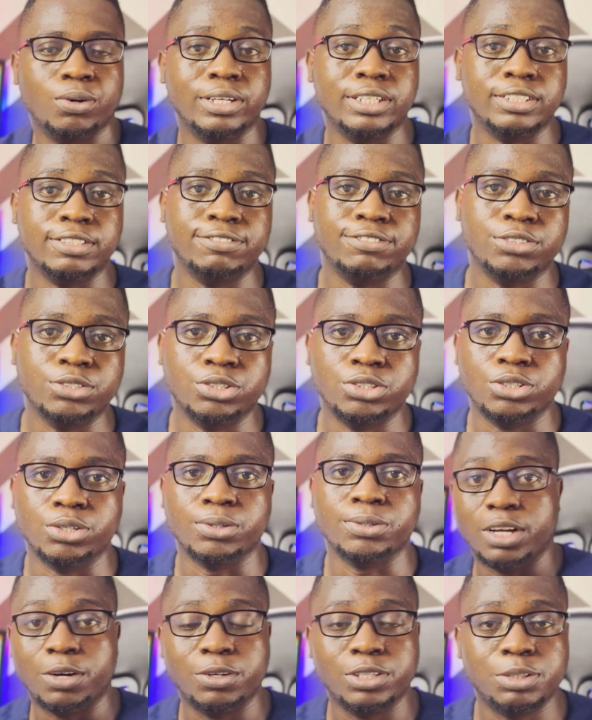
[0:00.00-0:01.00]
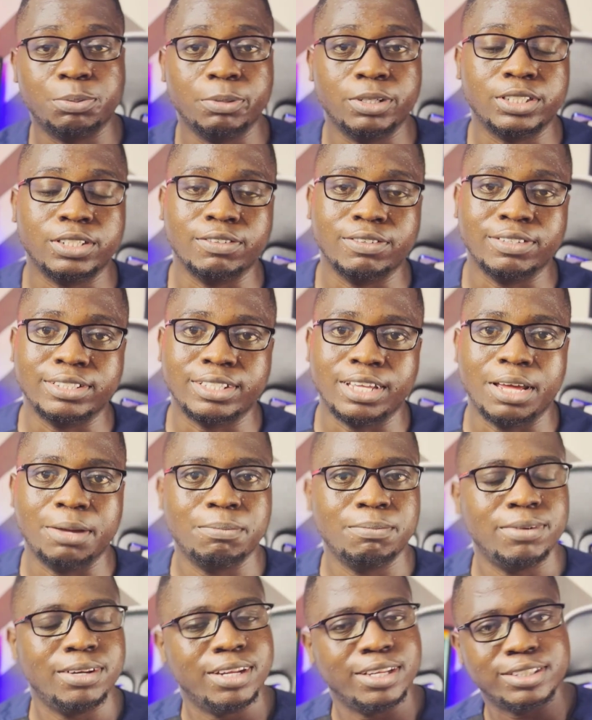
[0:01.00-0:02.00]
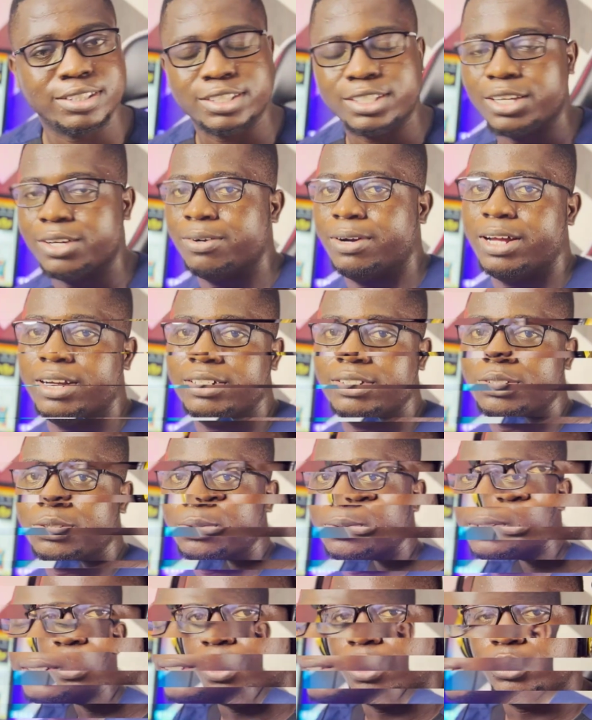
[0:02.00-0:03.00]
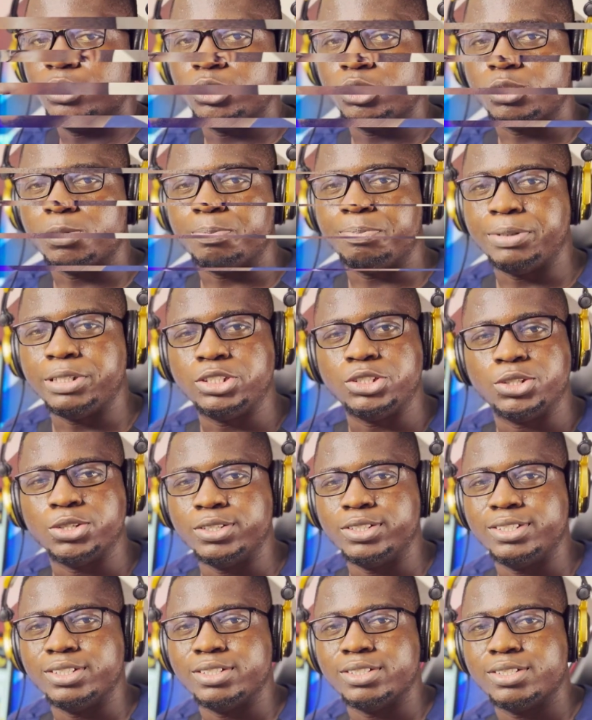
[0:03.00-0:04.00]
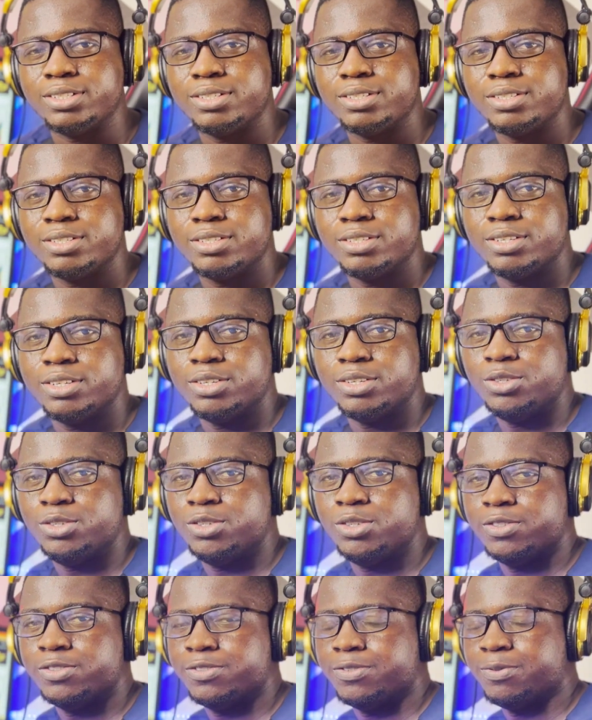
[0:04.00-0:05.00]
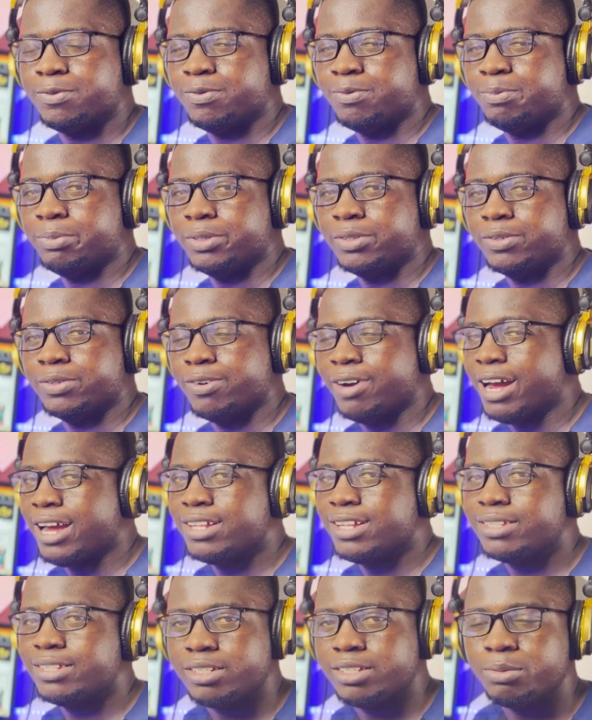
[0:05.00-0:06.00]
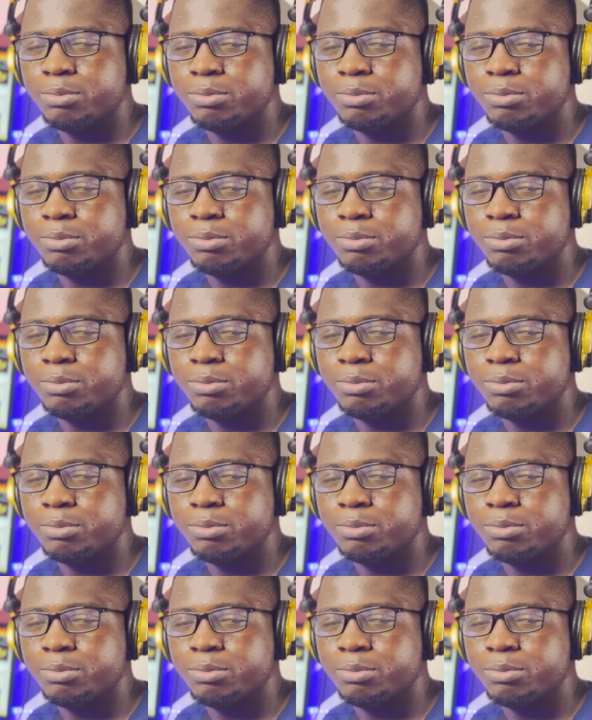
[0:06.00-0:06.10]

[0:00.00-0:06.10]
or in the future. That was too much of my time. Let's get right into it. I want you to picture this. You have been writing